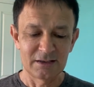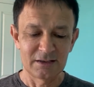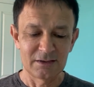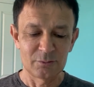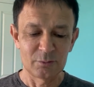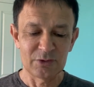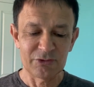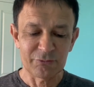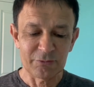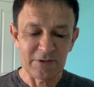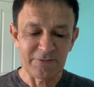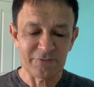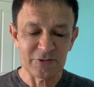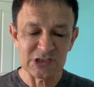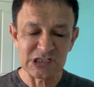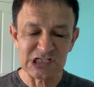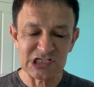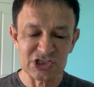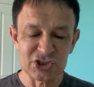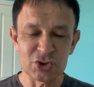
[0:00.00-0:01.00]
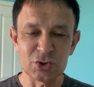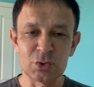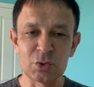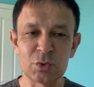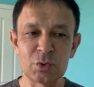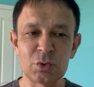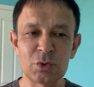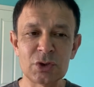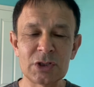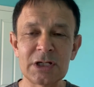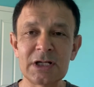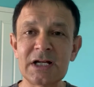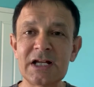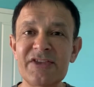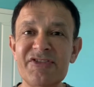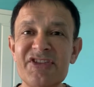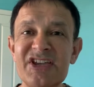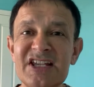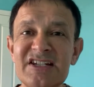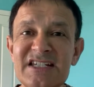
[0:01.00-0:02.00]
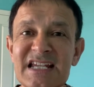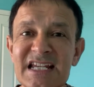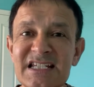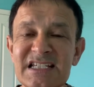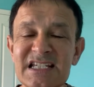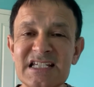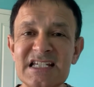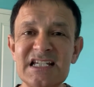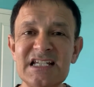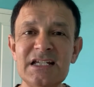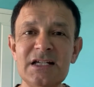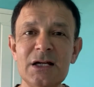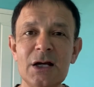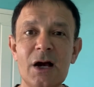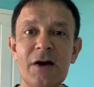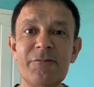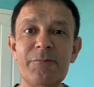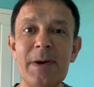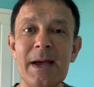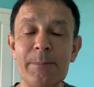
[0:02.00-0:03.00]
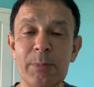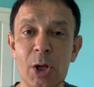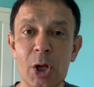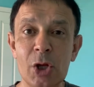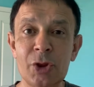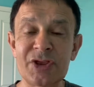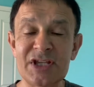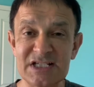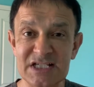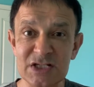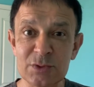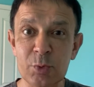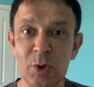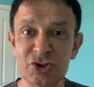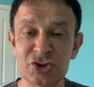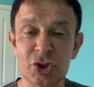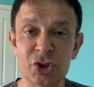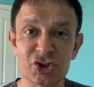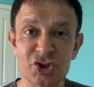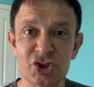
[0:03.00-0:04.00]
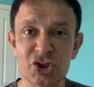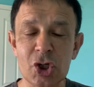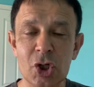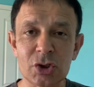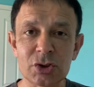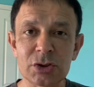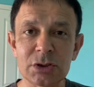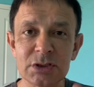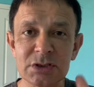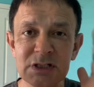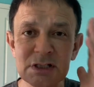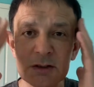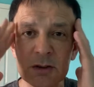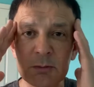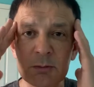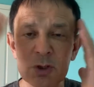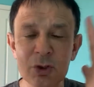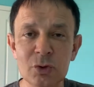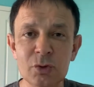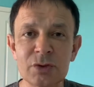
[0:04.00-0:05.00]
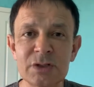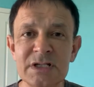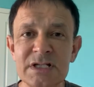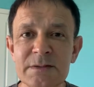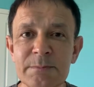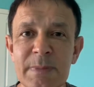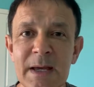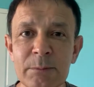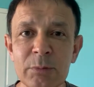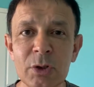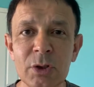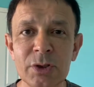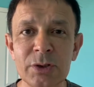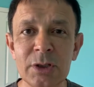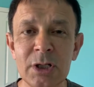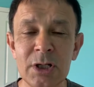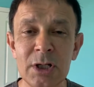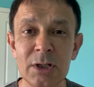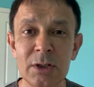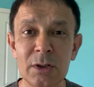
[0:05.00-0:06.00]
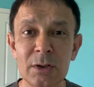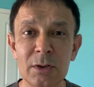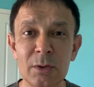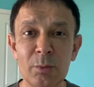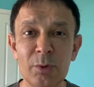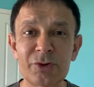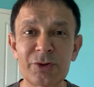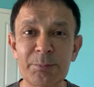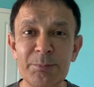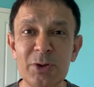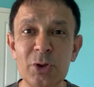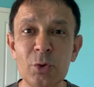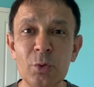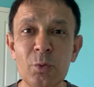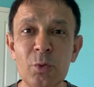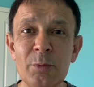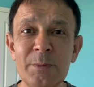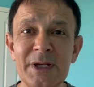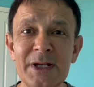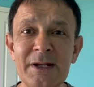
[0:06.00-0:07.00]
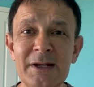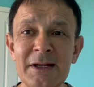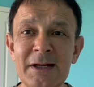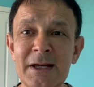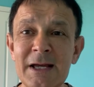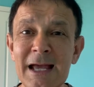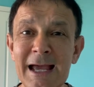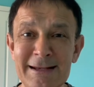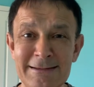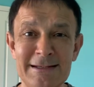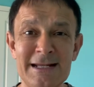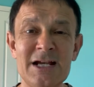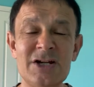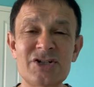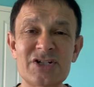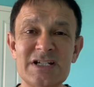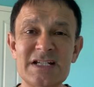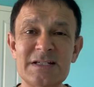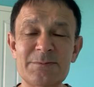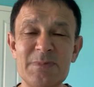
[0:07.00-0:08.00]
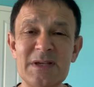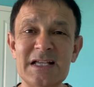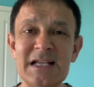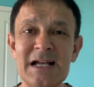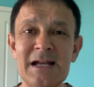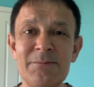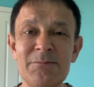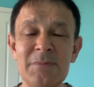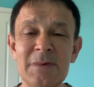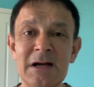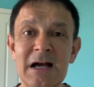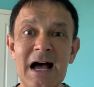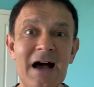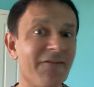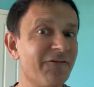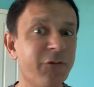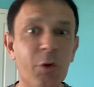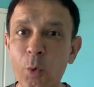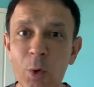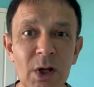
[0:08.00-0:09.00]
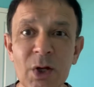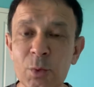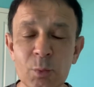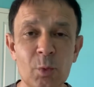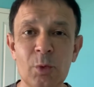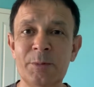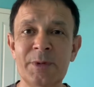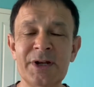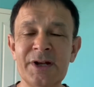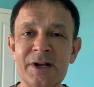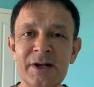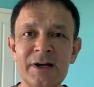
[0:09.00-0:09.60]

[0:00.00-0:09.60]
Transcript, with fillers: with reference to the identity of Babylon. This is why John shocked. He says, oh my goodness, Babylon was a pure woman and now she's become a fallen woman